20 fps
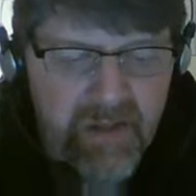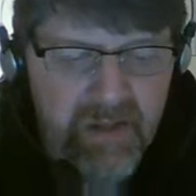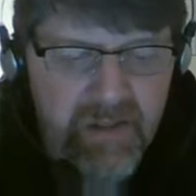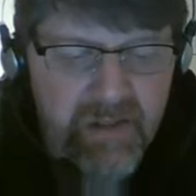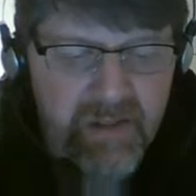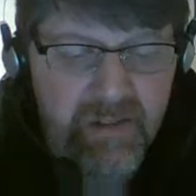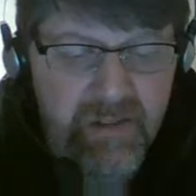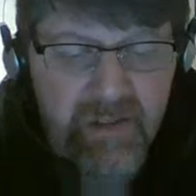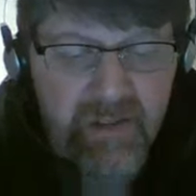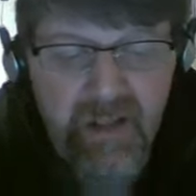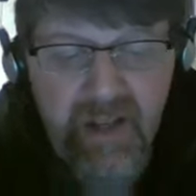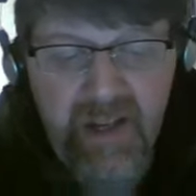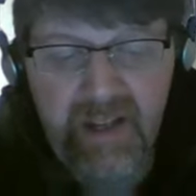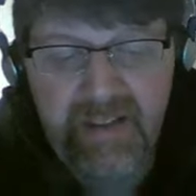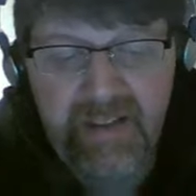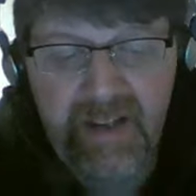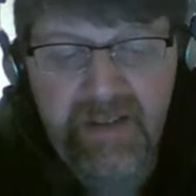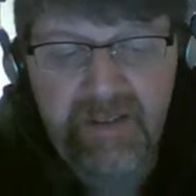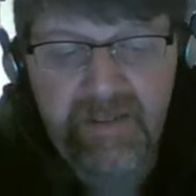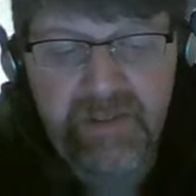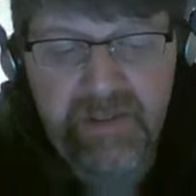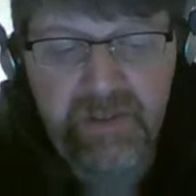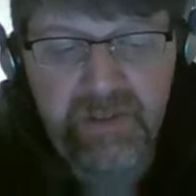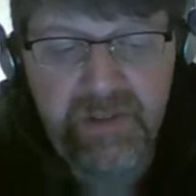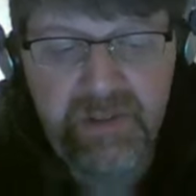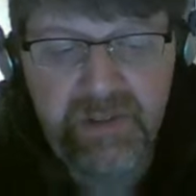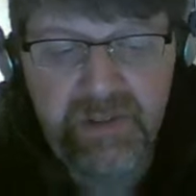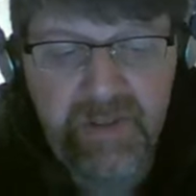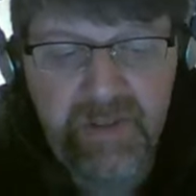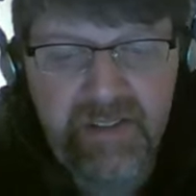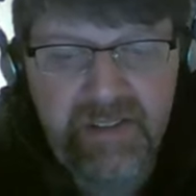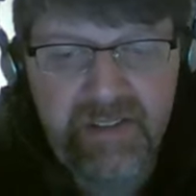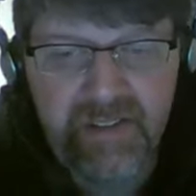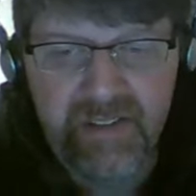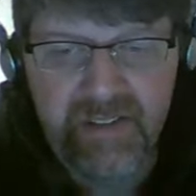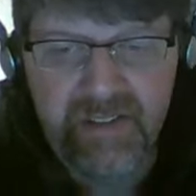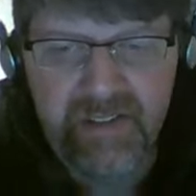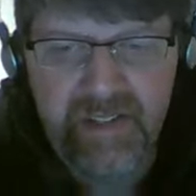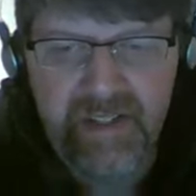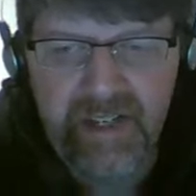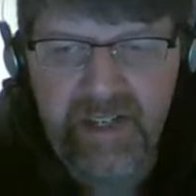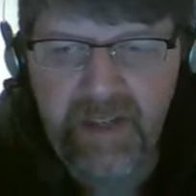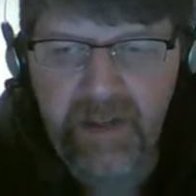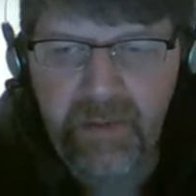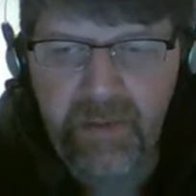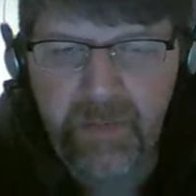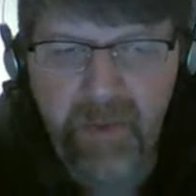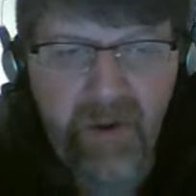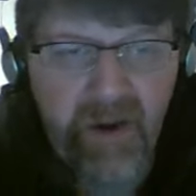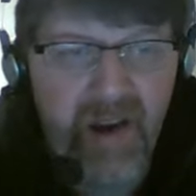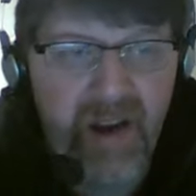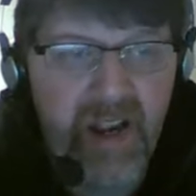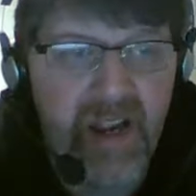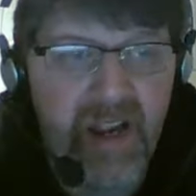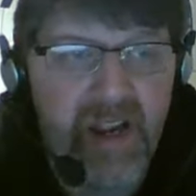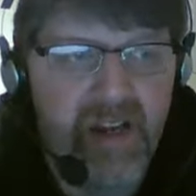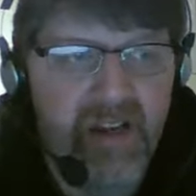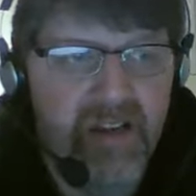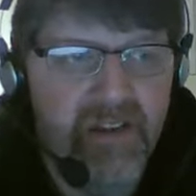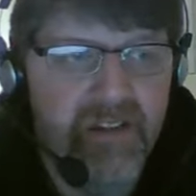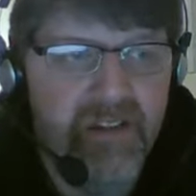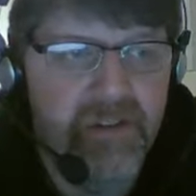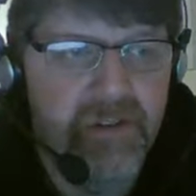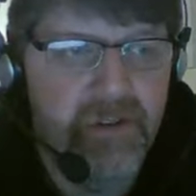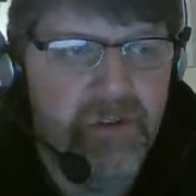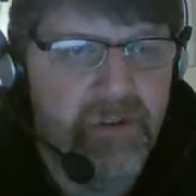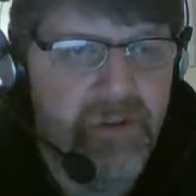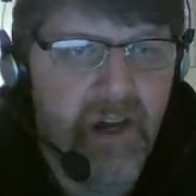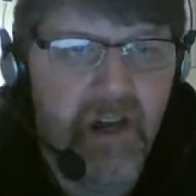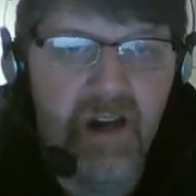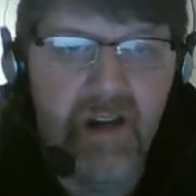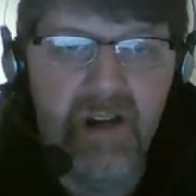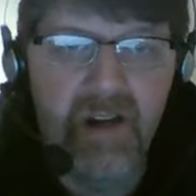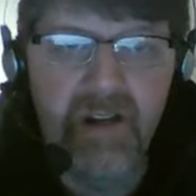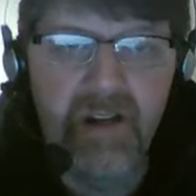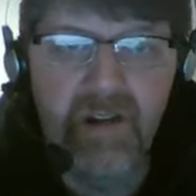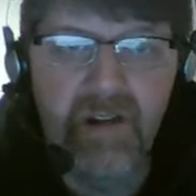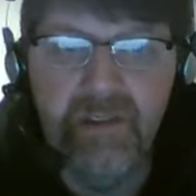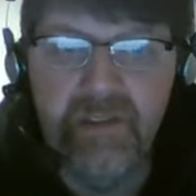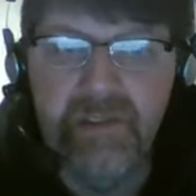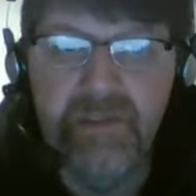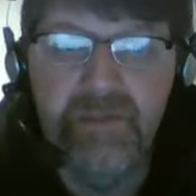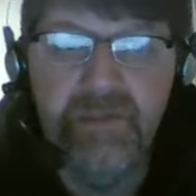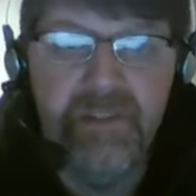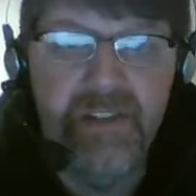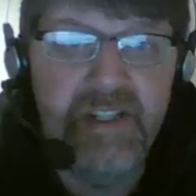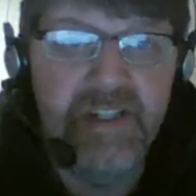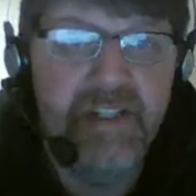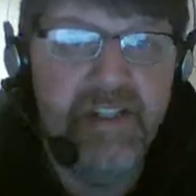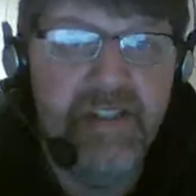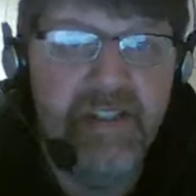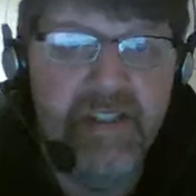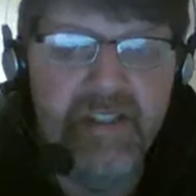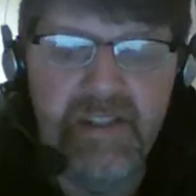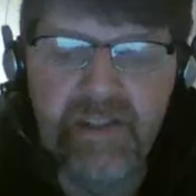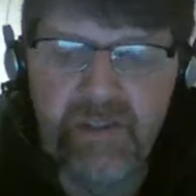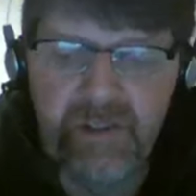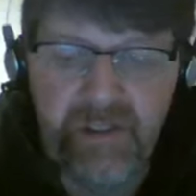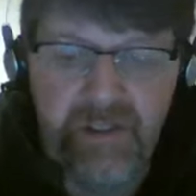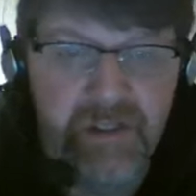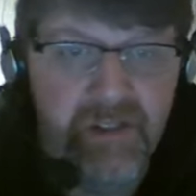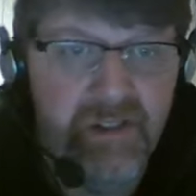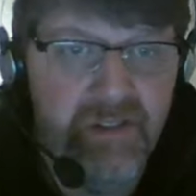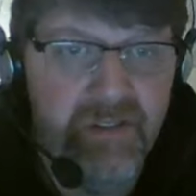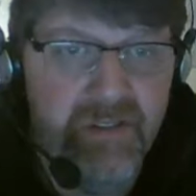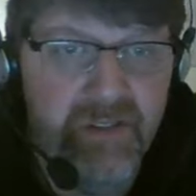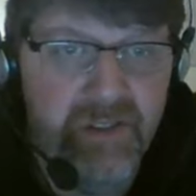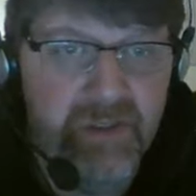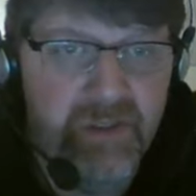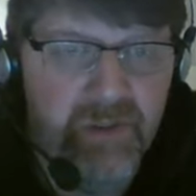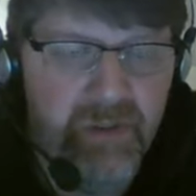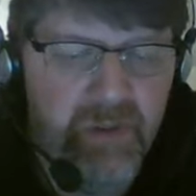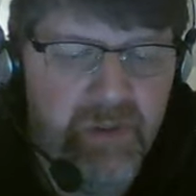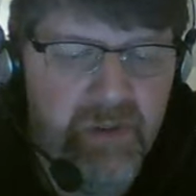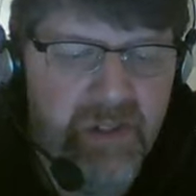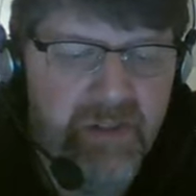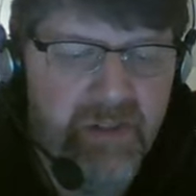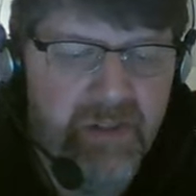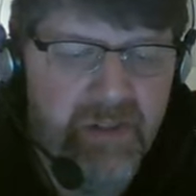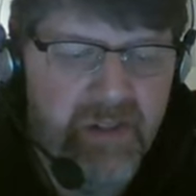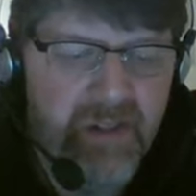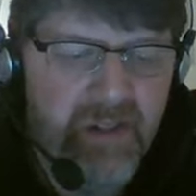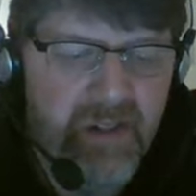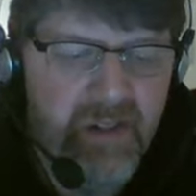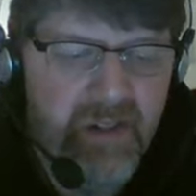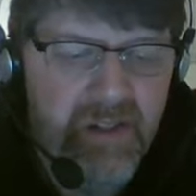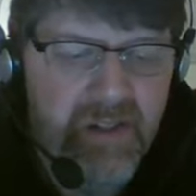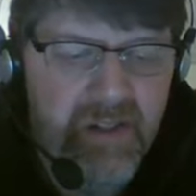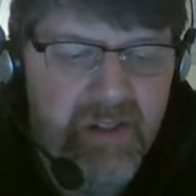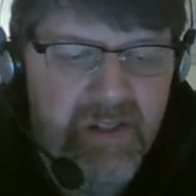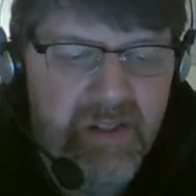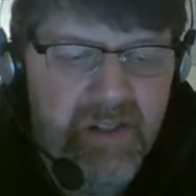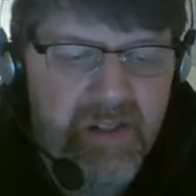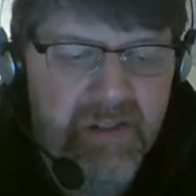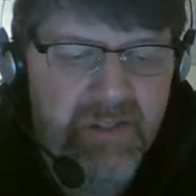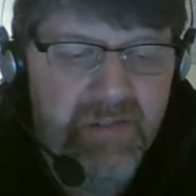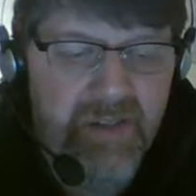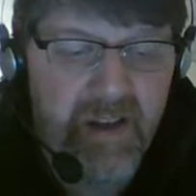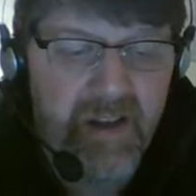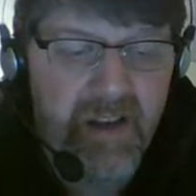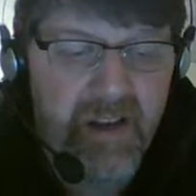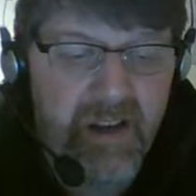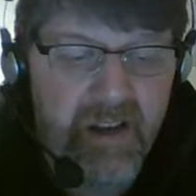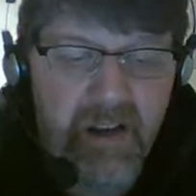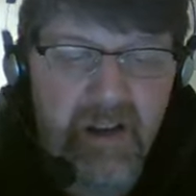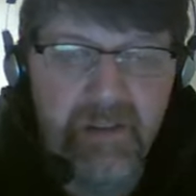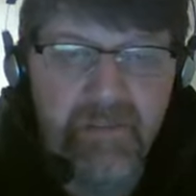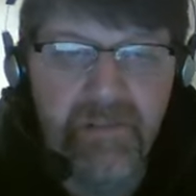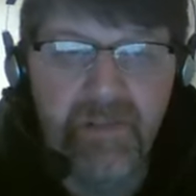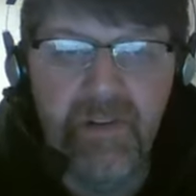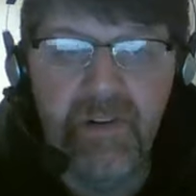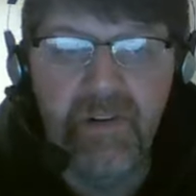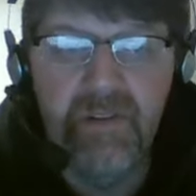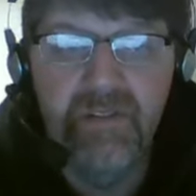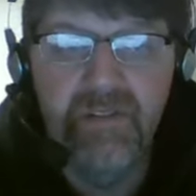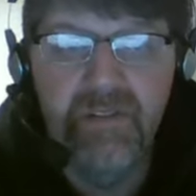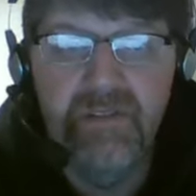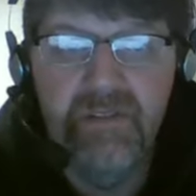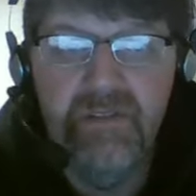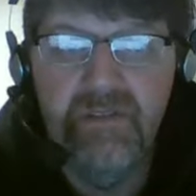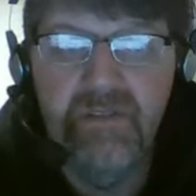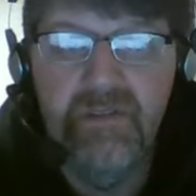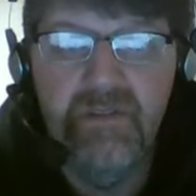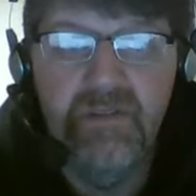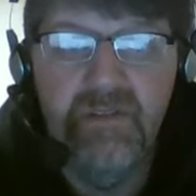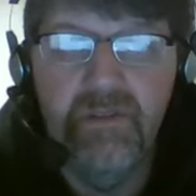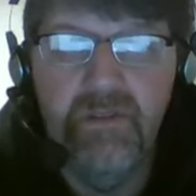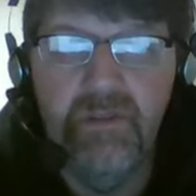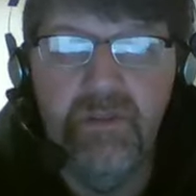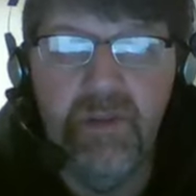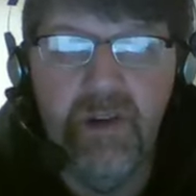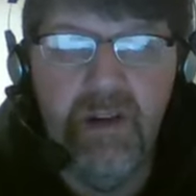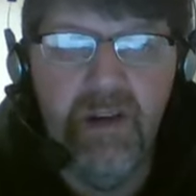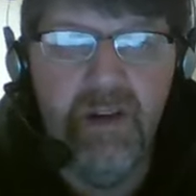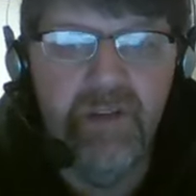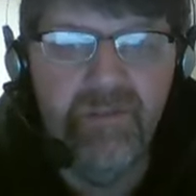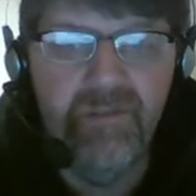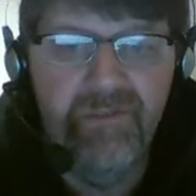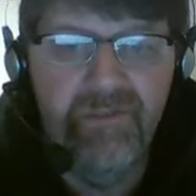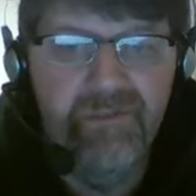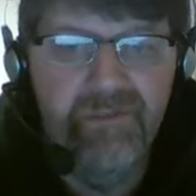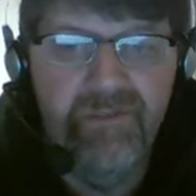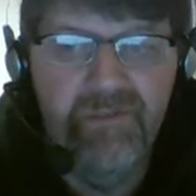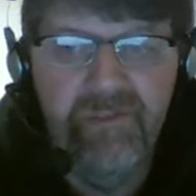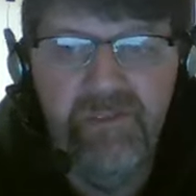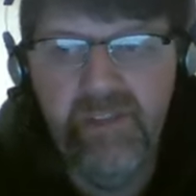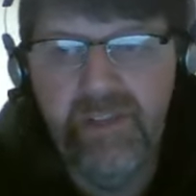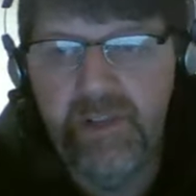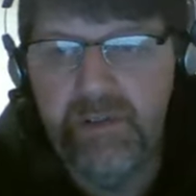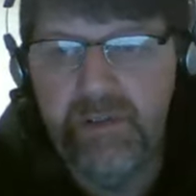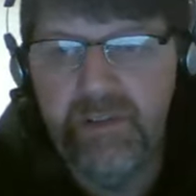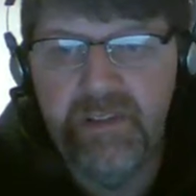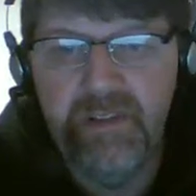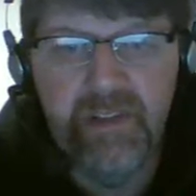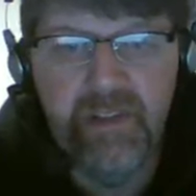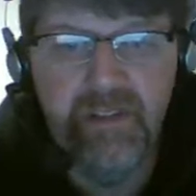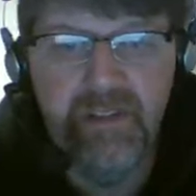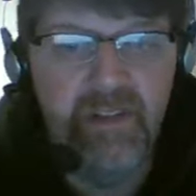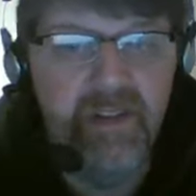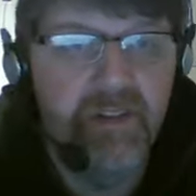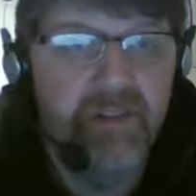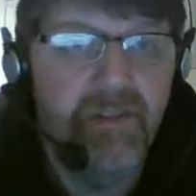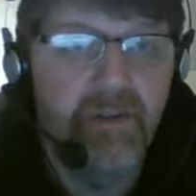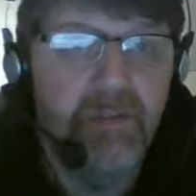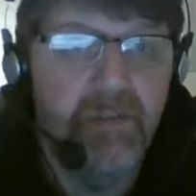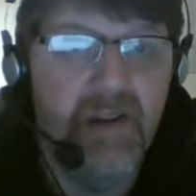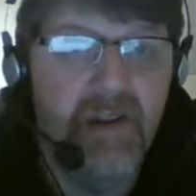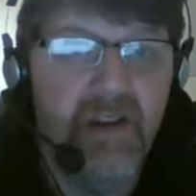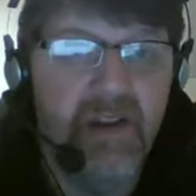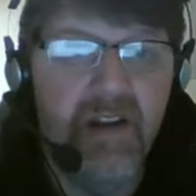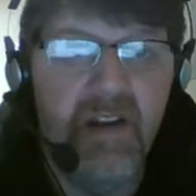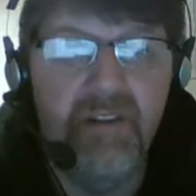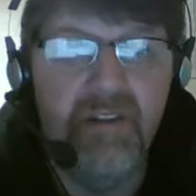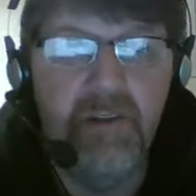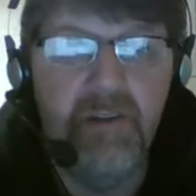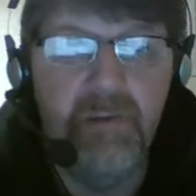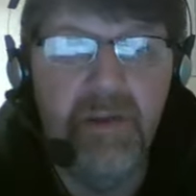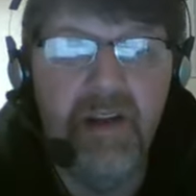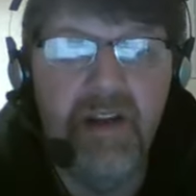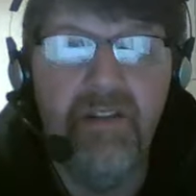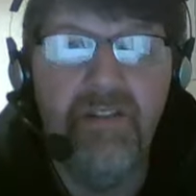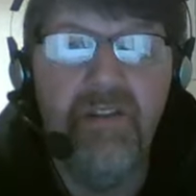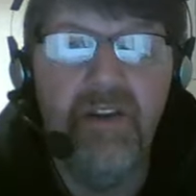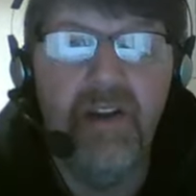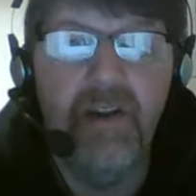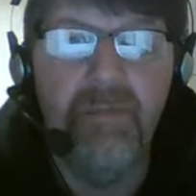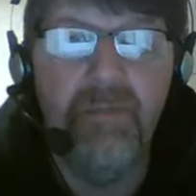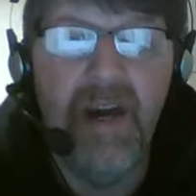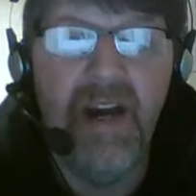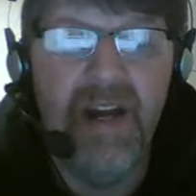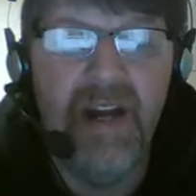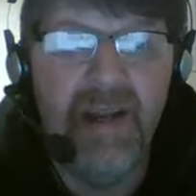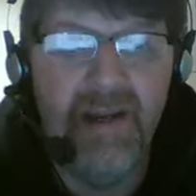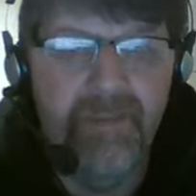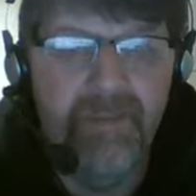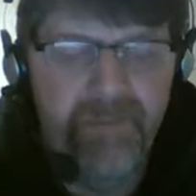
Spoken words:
So a lot of times it was basically either praying to God or some deity or universe or whatever to find comfort where there was nothing around to be comforted by.